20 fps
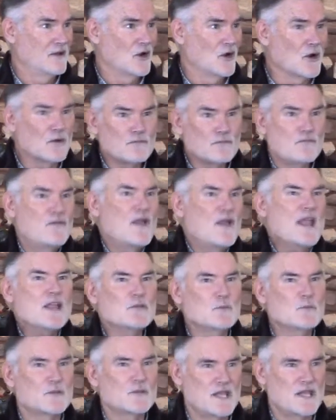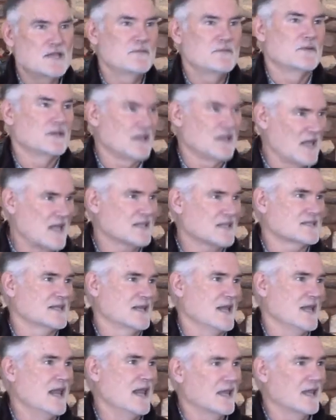Her faith was even less
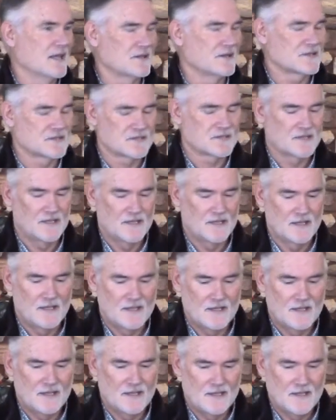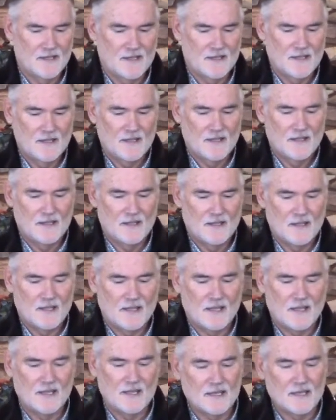than his.
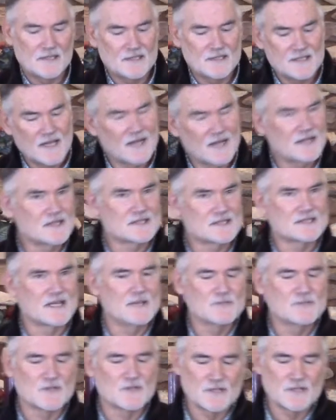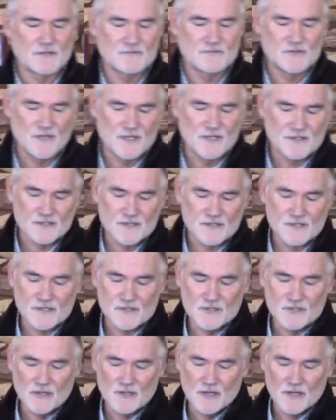And yet it seems as if Jesus
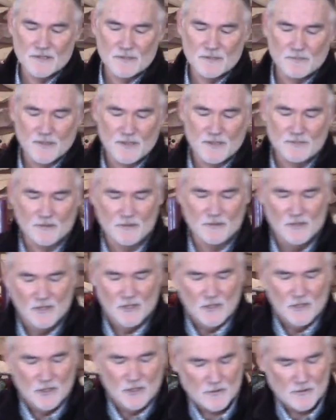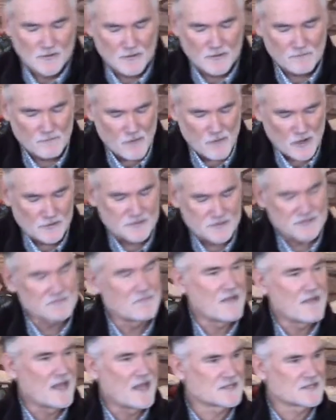is drawn to people who are the most
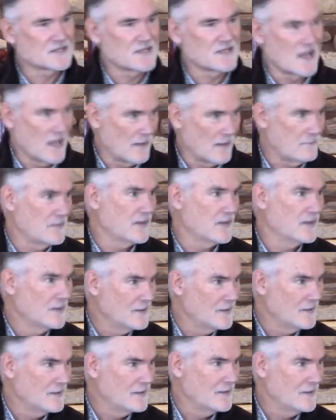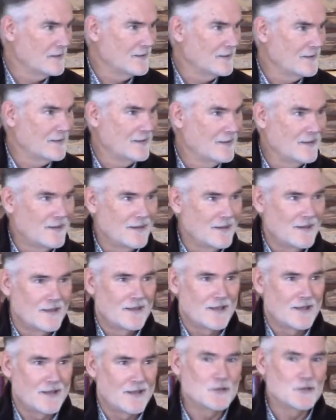messed up
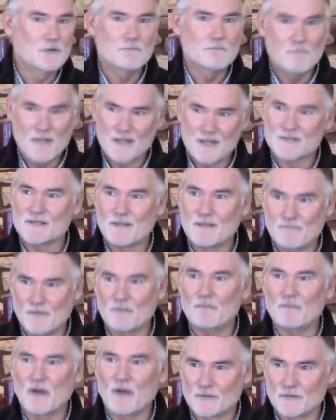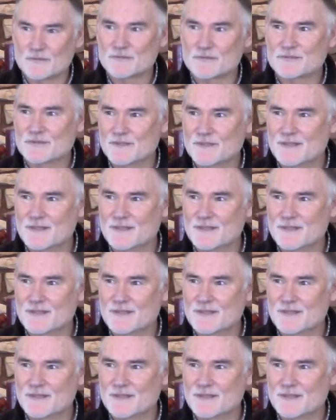and who mess up the most.